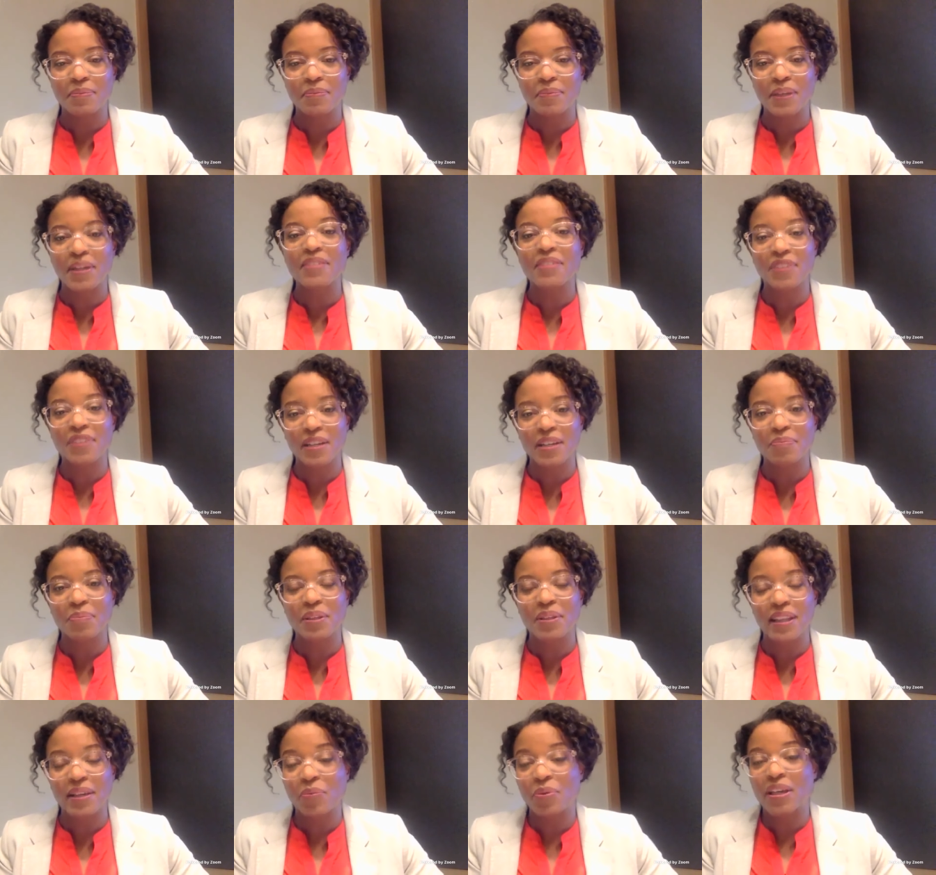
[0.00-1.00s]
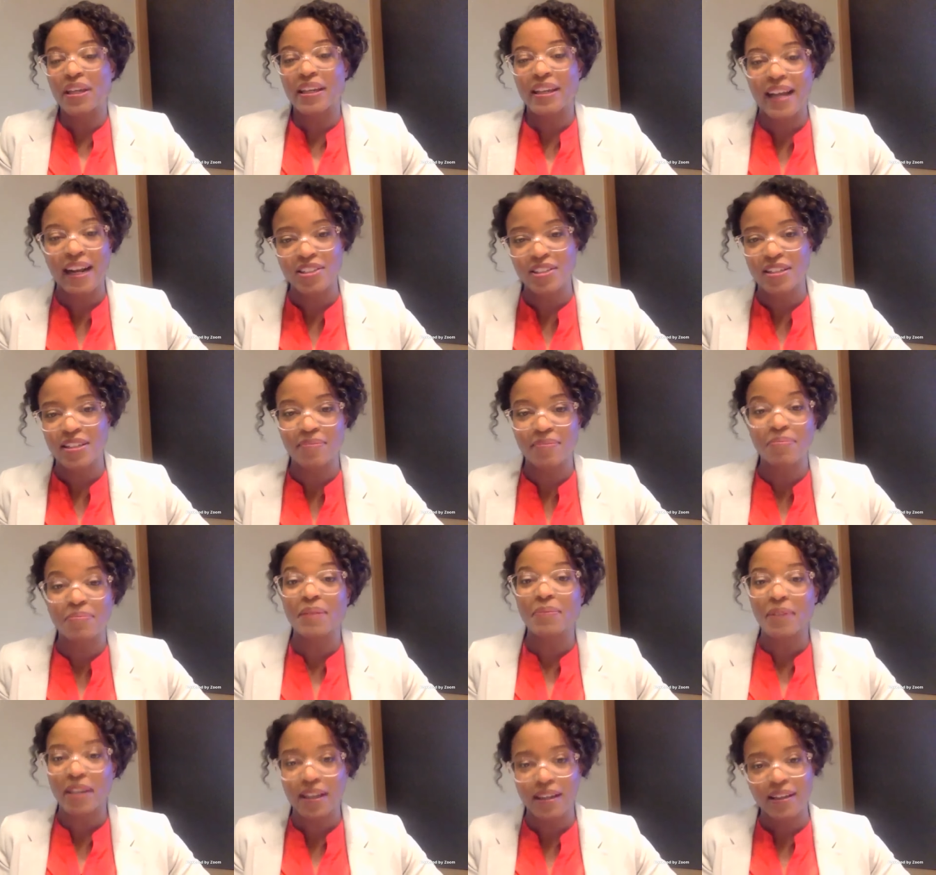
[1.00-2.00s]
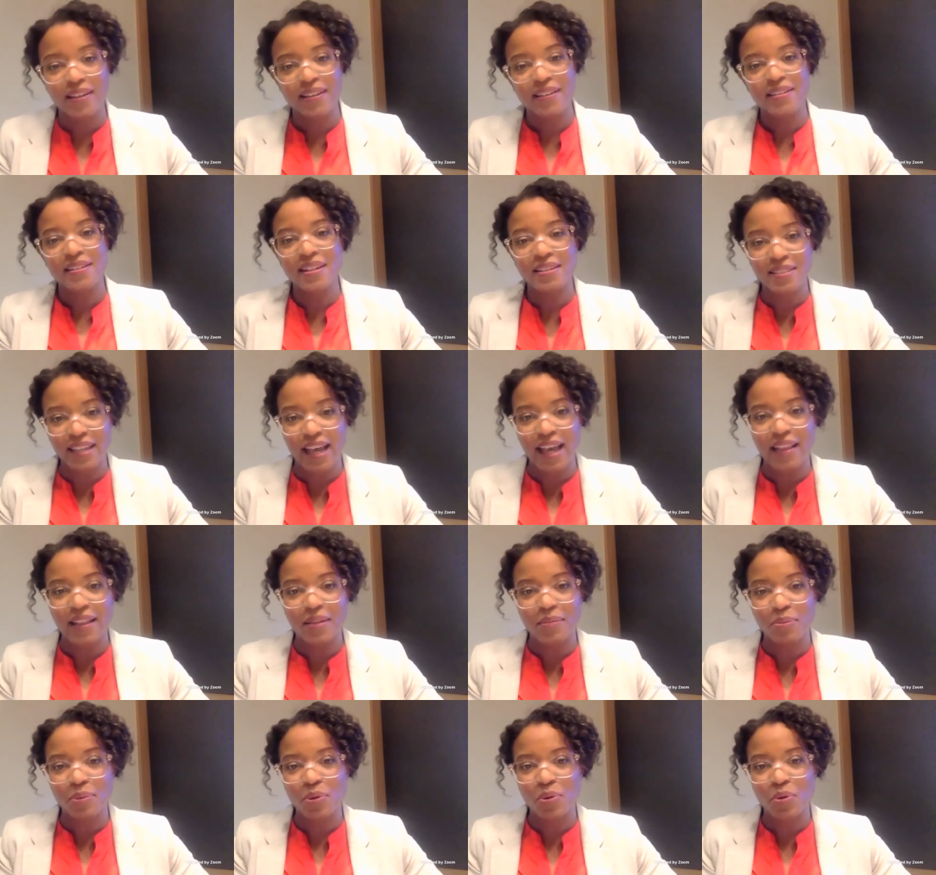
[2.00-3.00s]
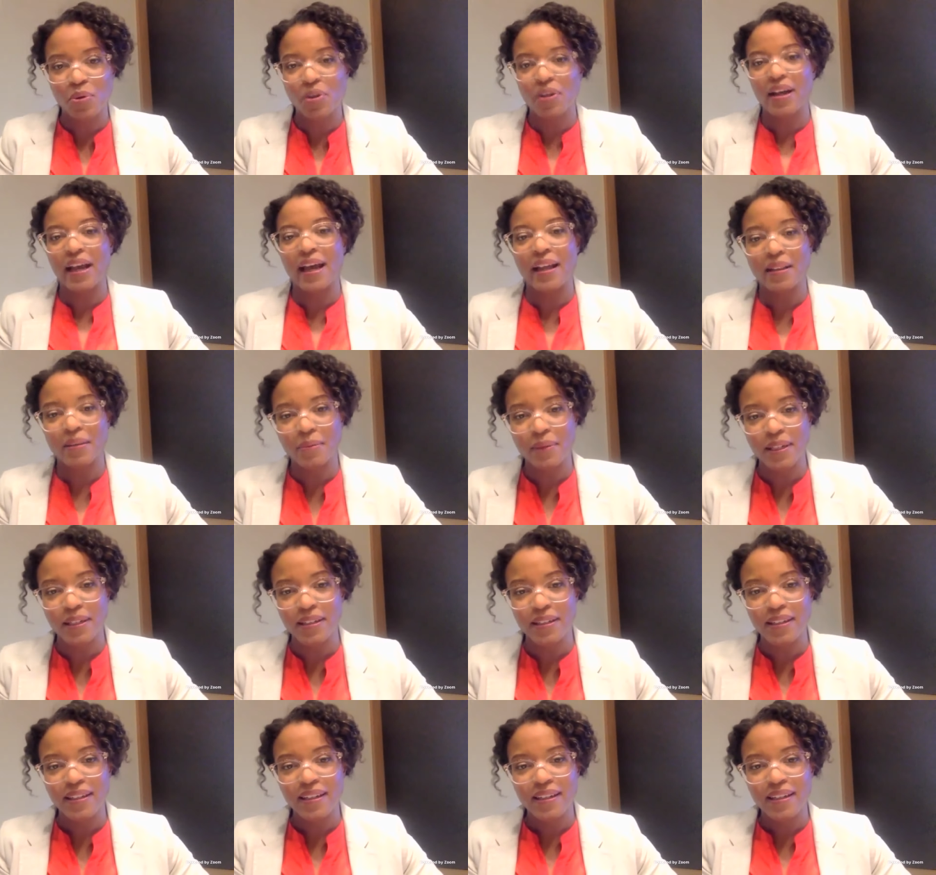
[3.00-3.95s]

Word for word: benefit but that we can actually mimic a scallop or a halibut